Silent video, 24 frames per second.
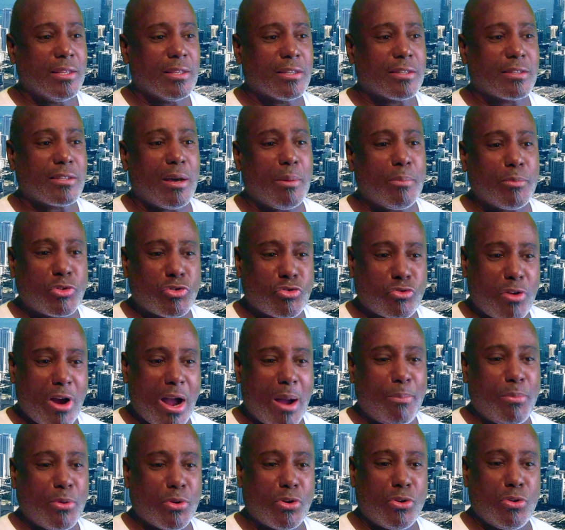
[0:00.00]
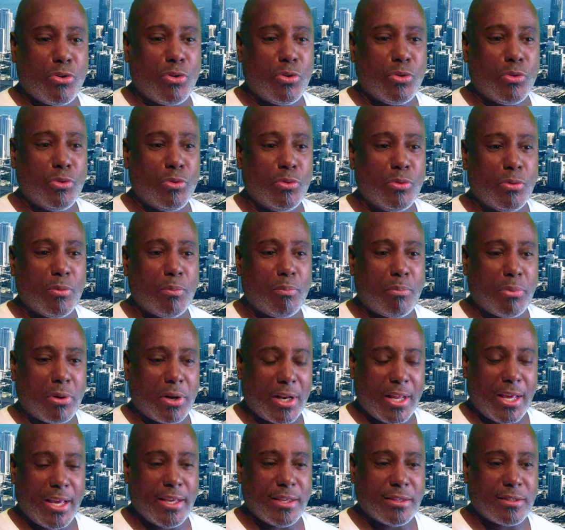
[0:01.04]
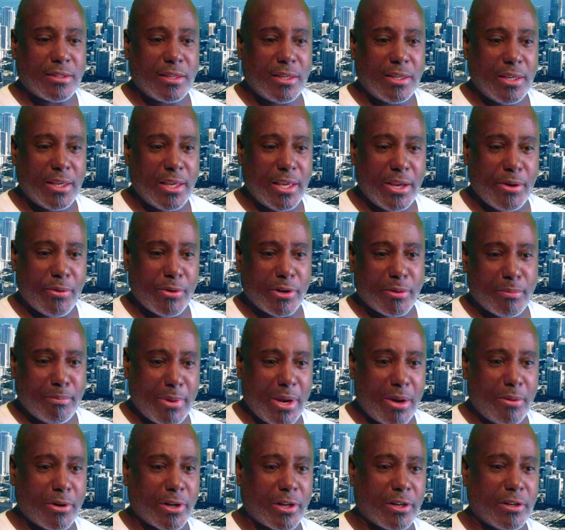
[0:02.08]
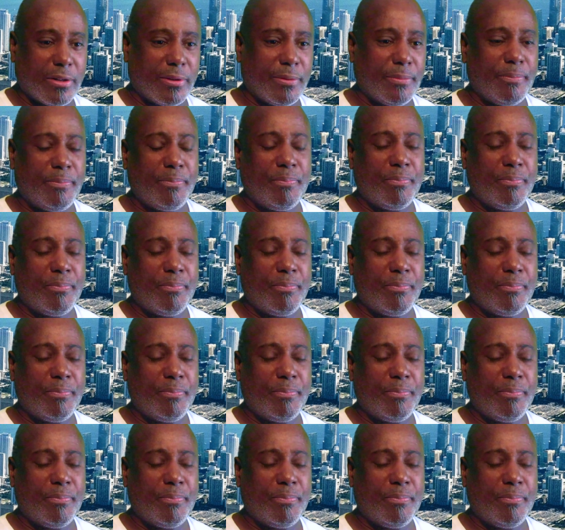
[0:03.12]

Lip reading: some tropical place here in America.